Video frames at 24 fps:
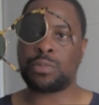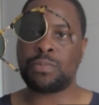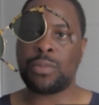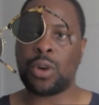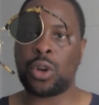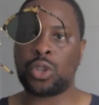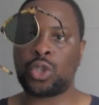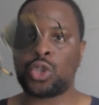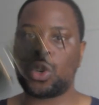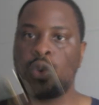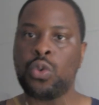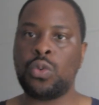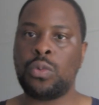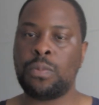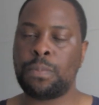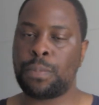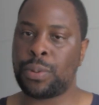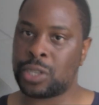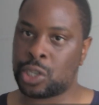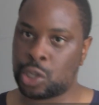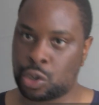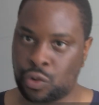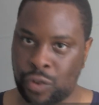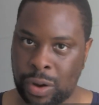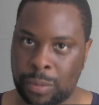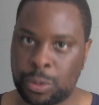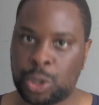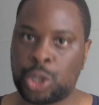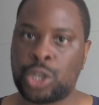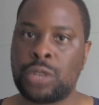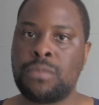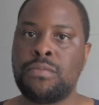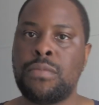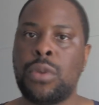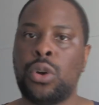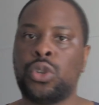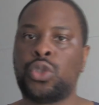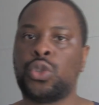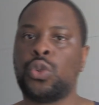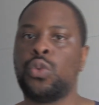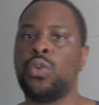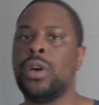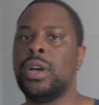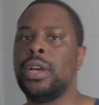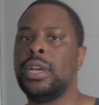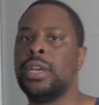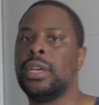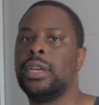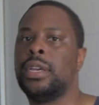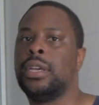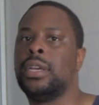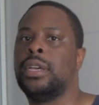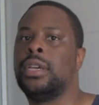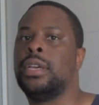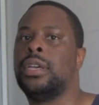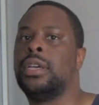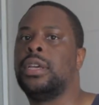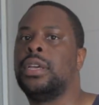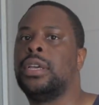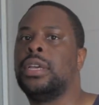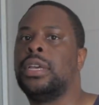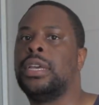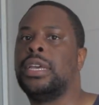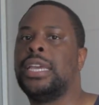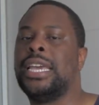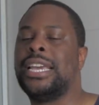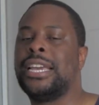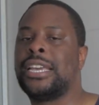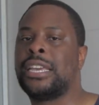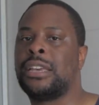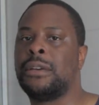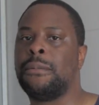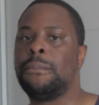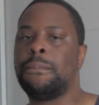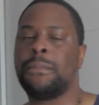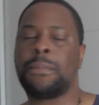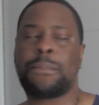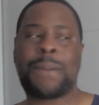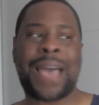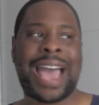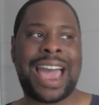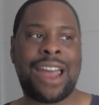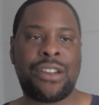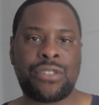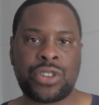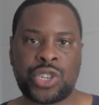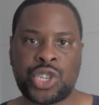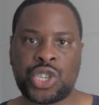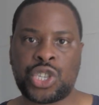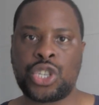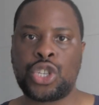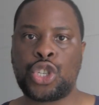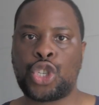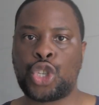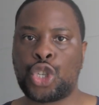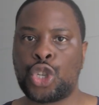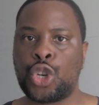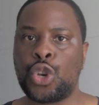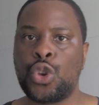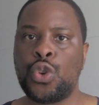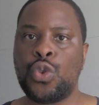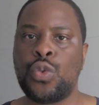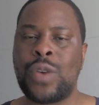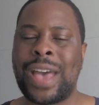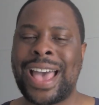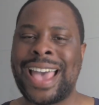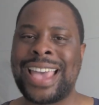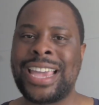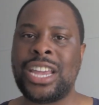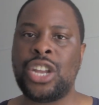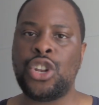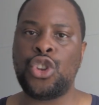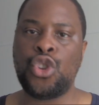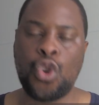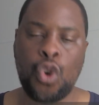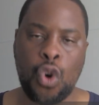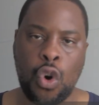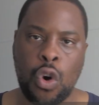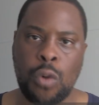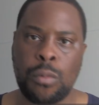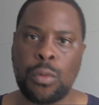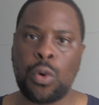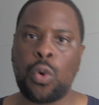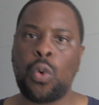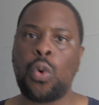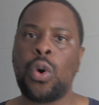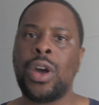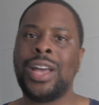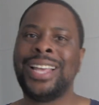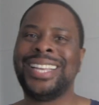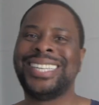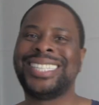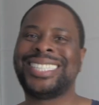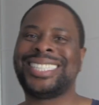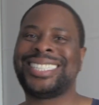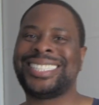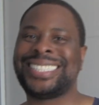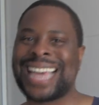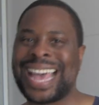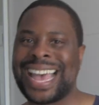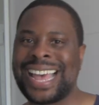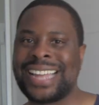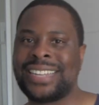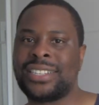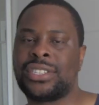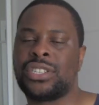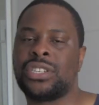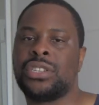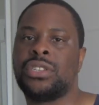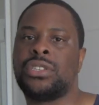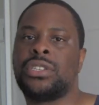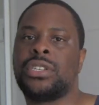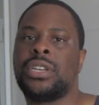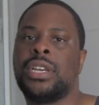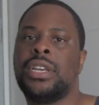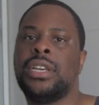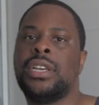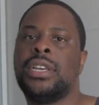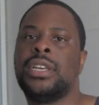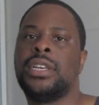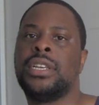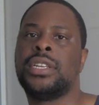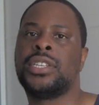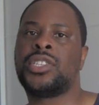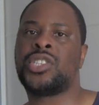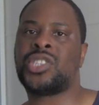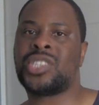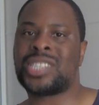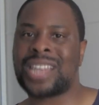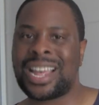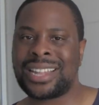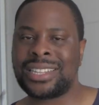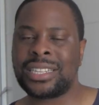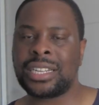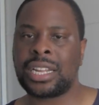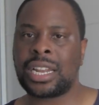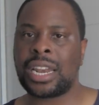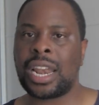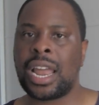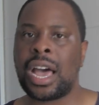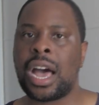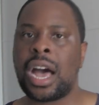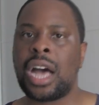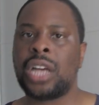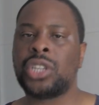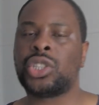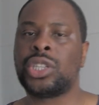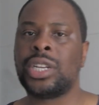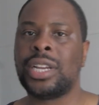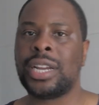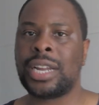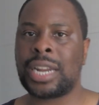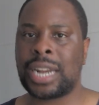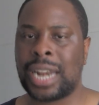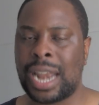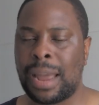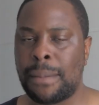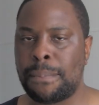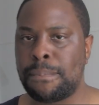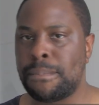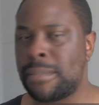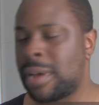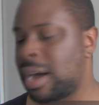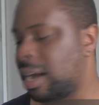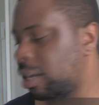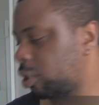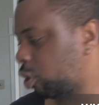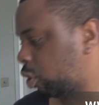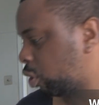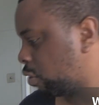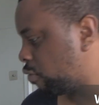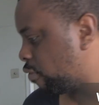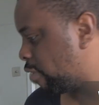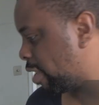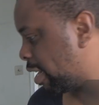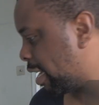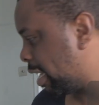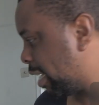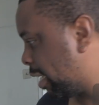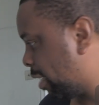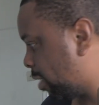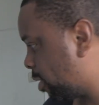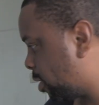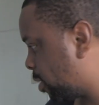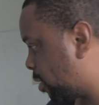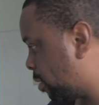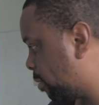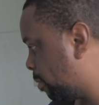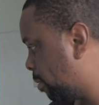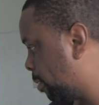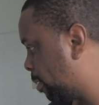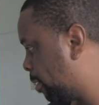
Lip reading: model, prescription model, in comparison to a normal standard sunglass Clubmaster release.